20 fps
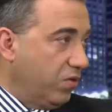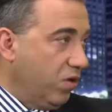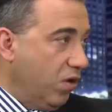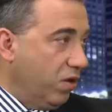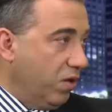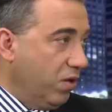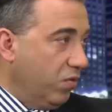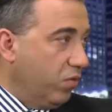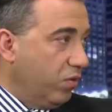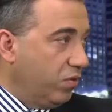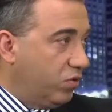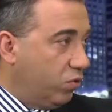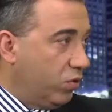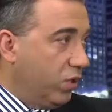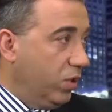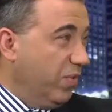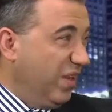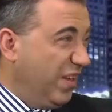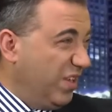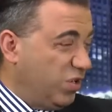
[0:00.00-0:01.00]
Tony. We're
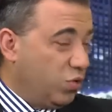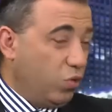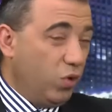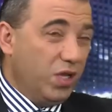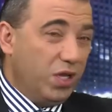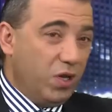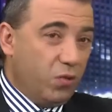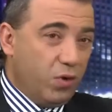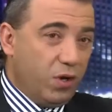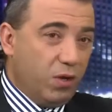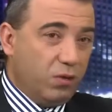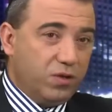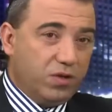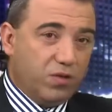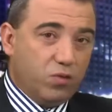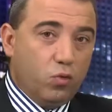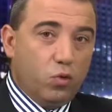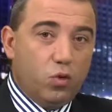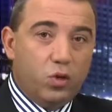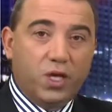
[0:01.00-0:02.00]
talking about a 20-year-old.
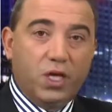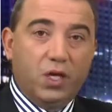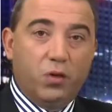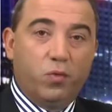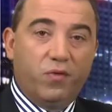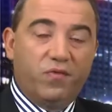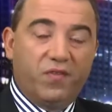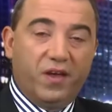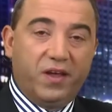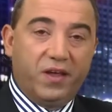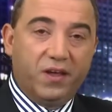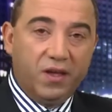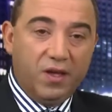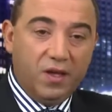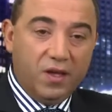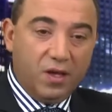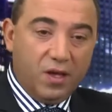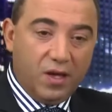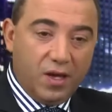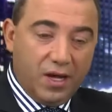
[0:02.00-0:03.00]
He's walking with a
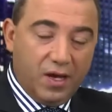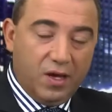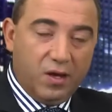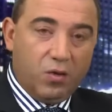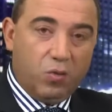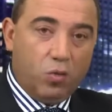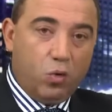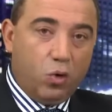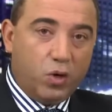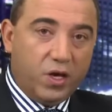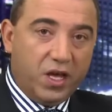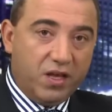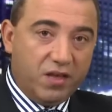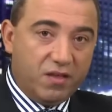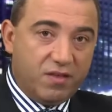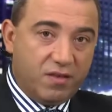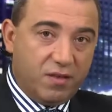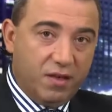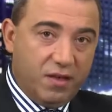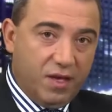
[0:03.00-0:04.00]

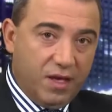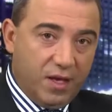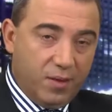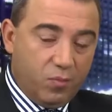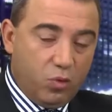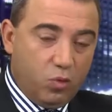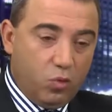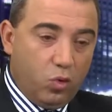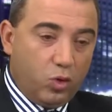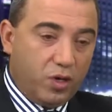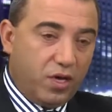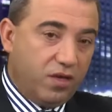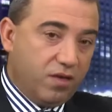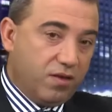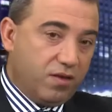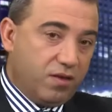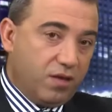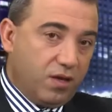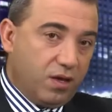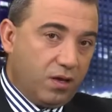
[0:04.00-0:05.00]
walking
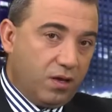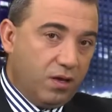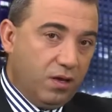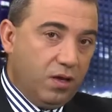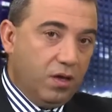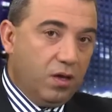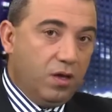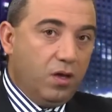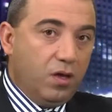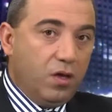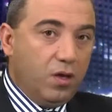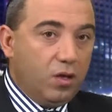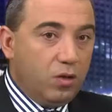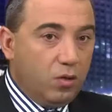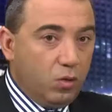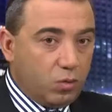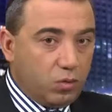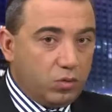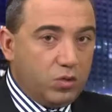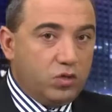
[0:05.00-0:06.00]
stick.
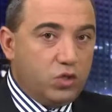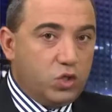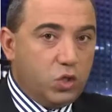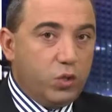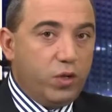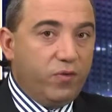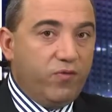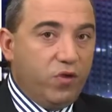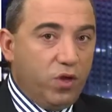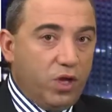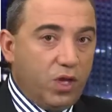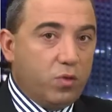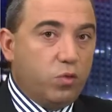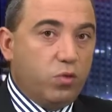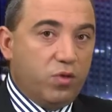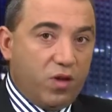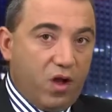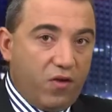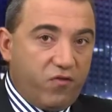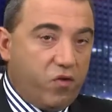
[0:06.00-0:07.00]
Look, the jury verdict
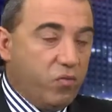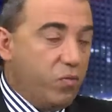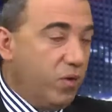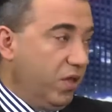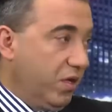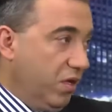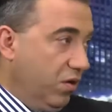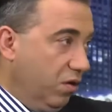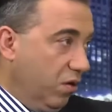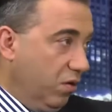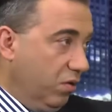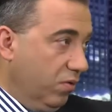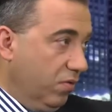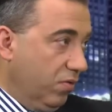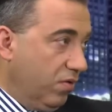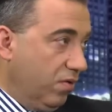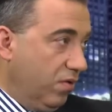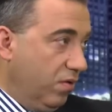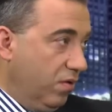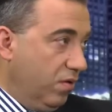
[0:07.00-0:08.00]
was over $1 million.
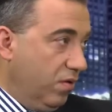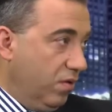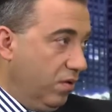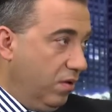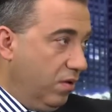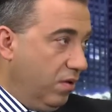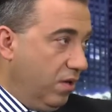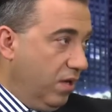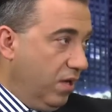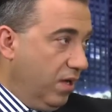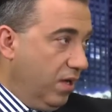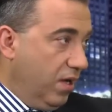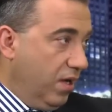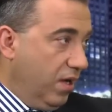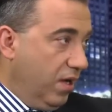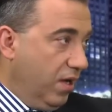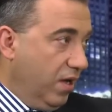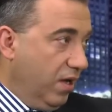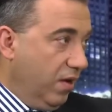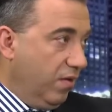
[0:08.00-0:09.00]
Yeah, it's a pretty
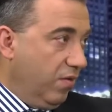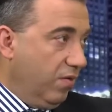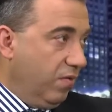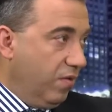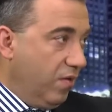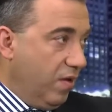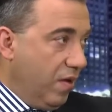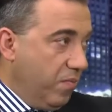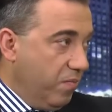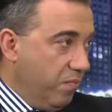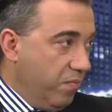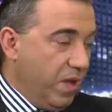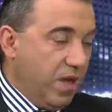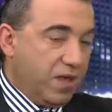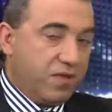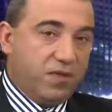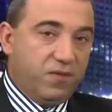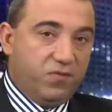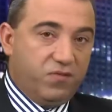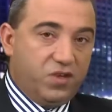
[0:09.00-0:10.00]
big judgment. A
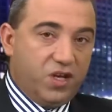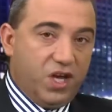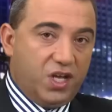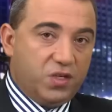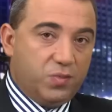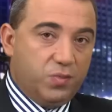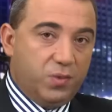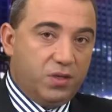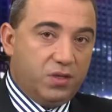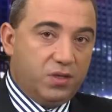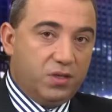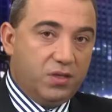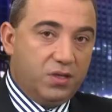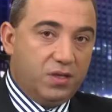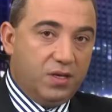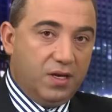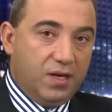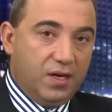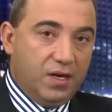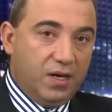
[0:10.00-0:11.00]
massive judgment.
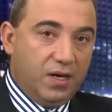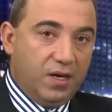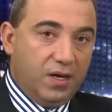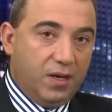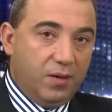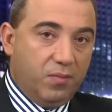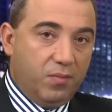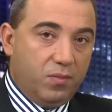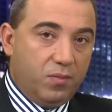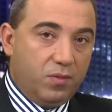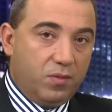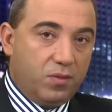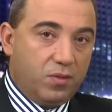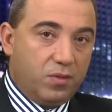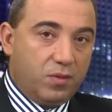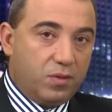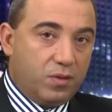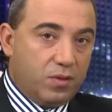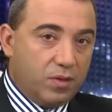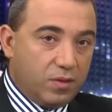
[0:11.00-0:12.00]

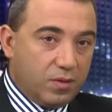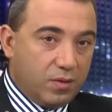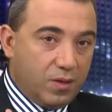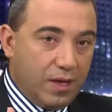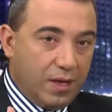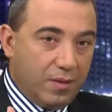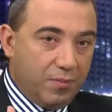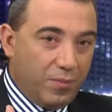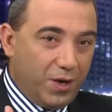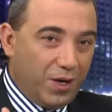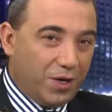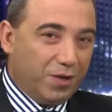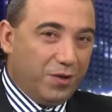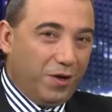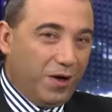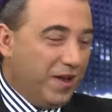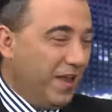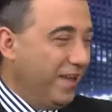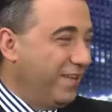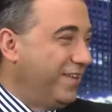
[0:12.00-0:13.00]
My
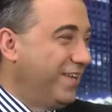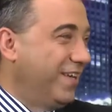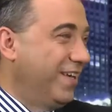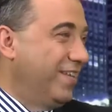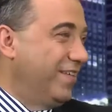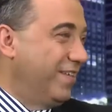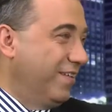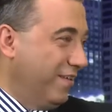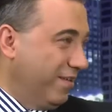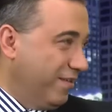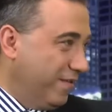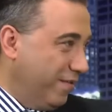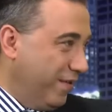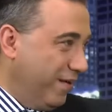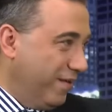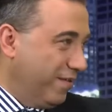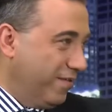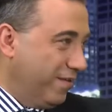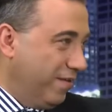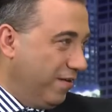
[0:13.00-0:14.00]
client had tears in his
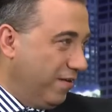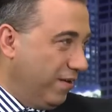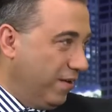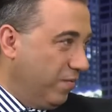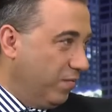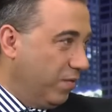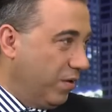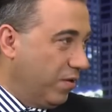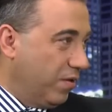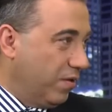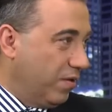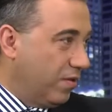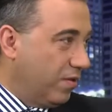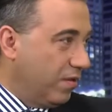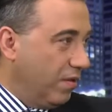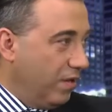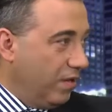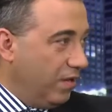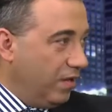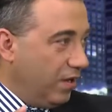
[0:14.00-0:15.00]
eyes, Tony, because
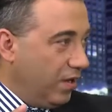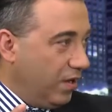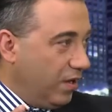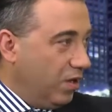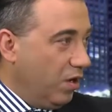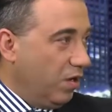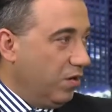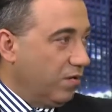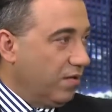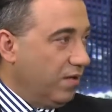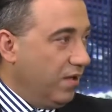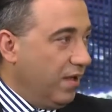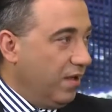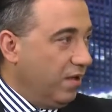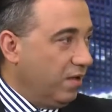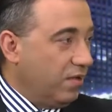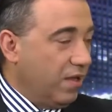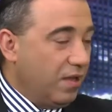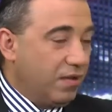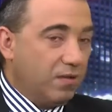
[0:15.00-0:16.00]
he knows
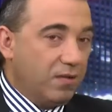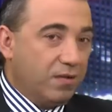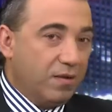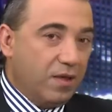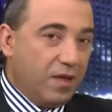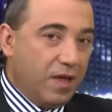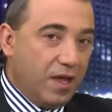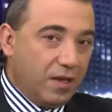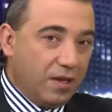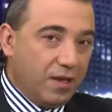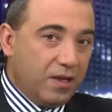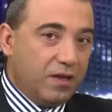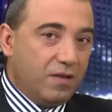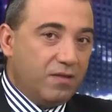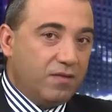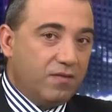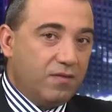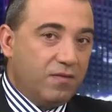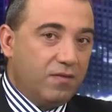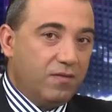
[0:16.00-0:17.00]
now that at
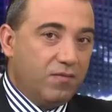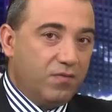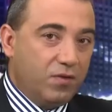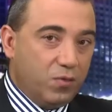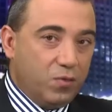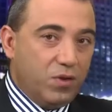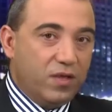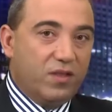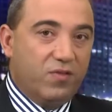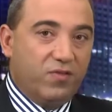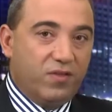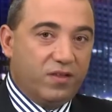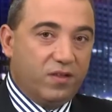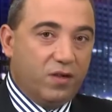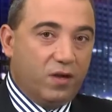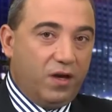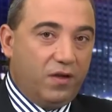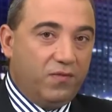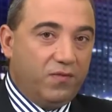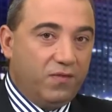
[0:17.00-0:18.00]
least for the rest of his
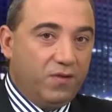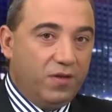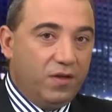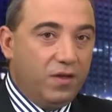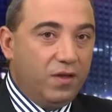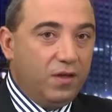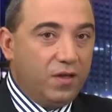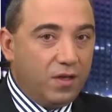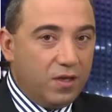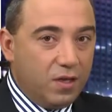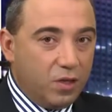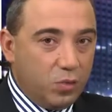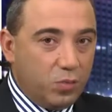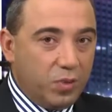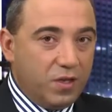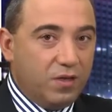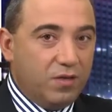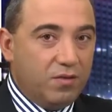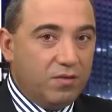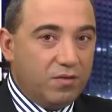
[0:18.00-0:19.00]
life, he'll
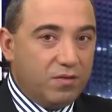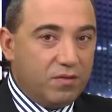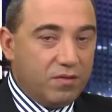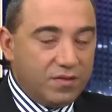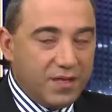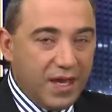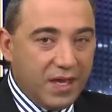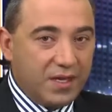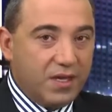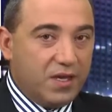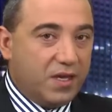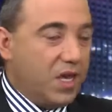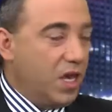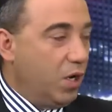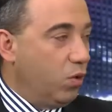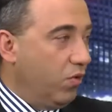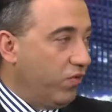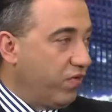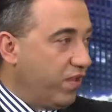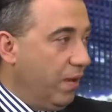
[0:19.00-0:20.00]
be taken
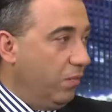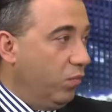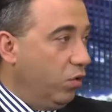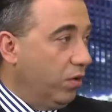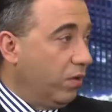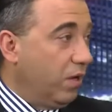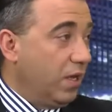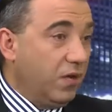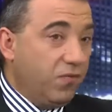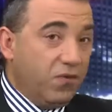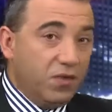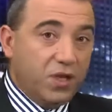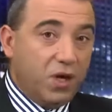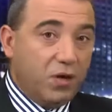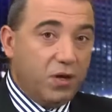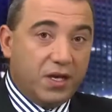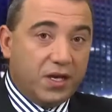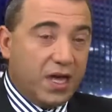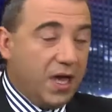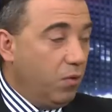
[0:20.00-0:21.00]
care of somewhat, even though
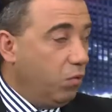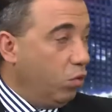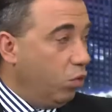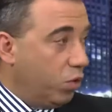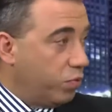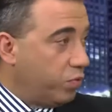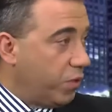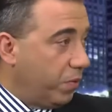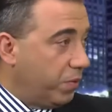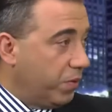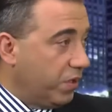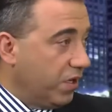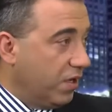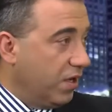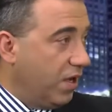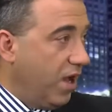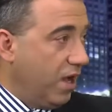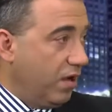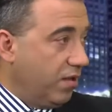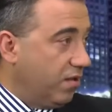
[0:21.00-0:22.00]
he can't walk properly
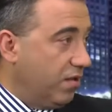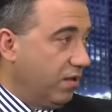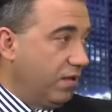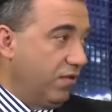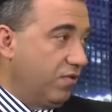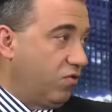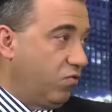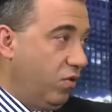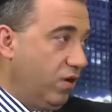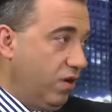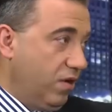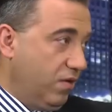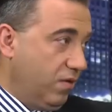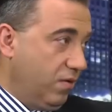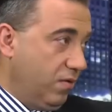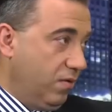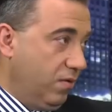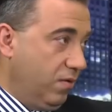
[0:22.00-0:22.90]
and he's in his 20s.